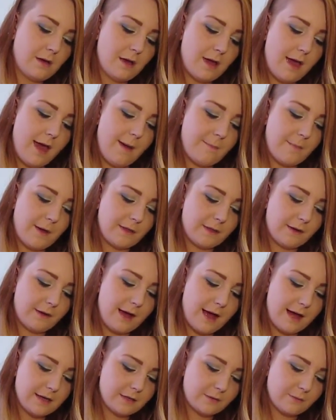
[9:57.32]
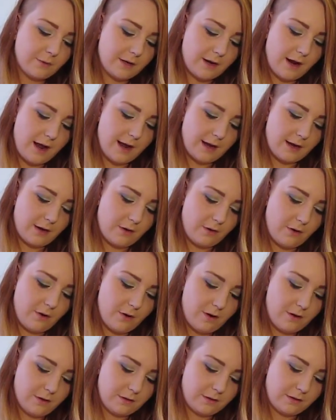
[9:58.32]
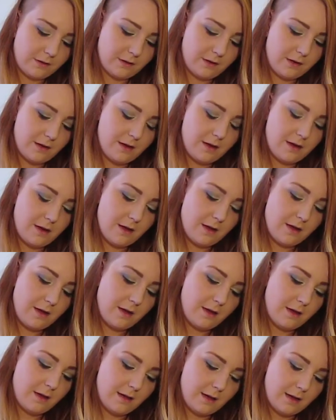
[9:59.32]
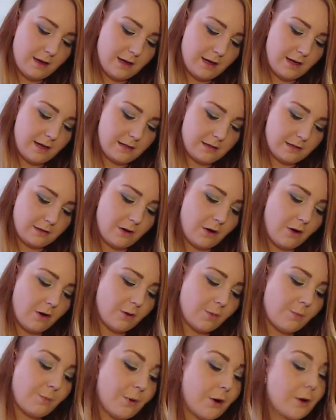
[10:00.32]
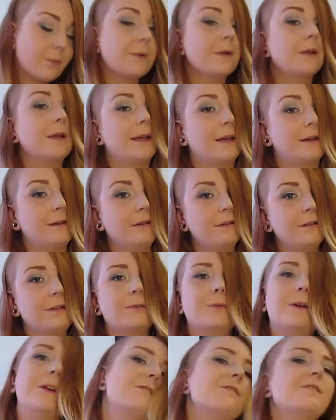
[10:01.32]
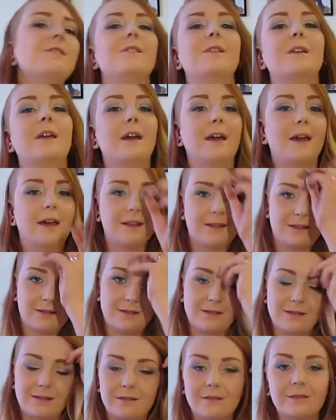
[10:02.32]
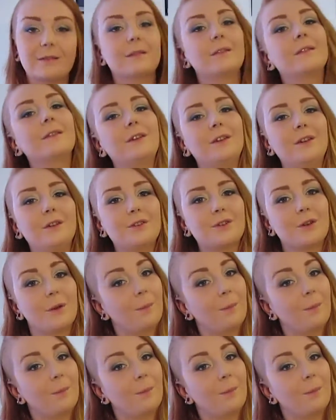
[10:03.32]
And the last one I got is called Purple Hills, which you can use your